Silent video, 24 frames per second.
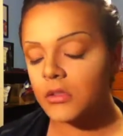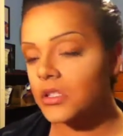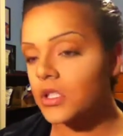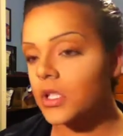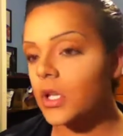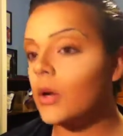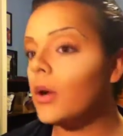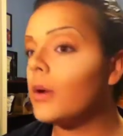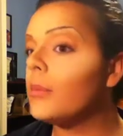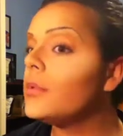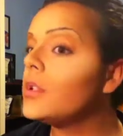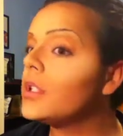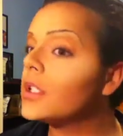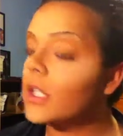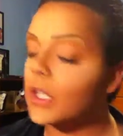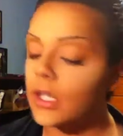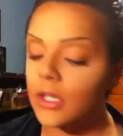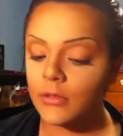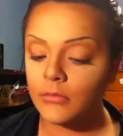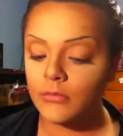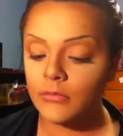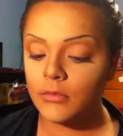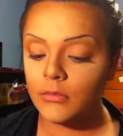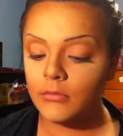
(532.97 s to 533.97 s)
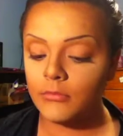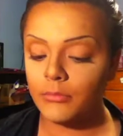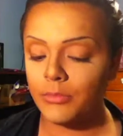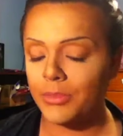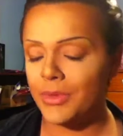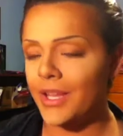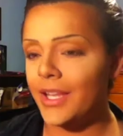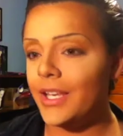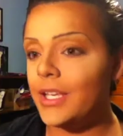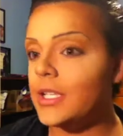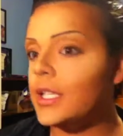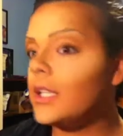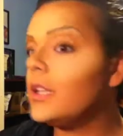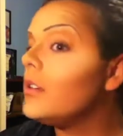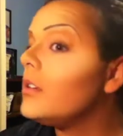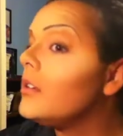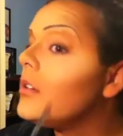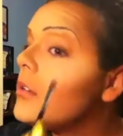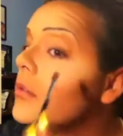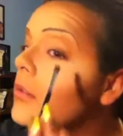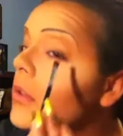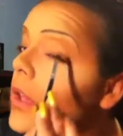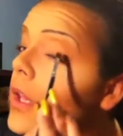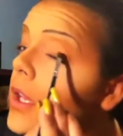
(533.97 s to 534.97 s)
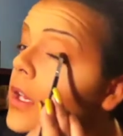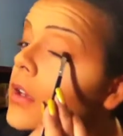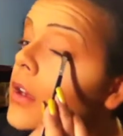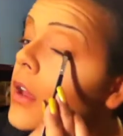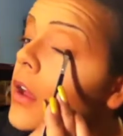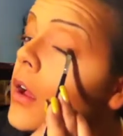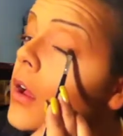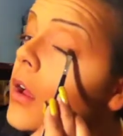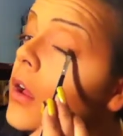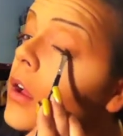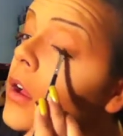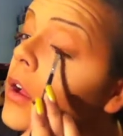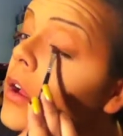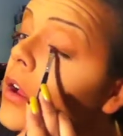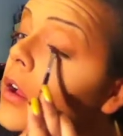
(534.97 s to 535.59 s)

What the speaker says: So I'm just gonna blend it. Like, duh.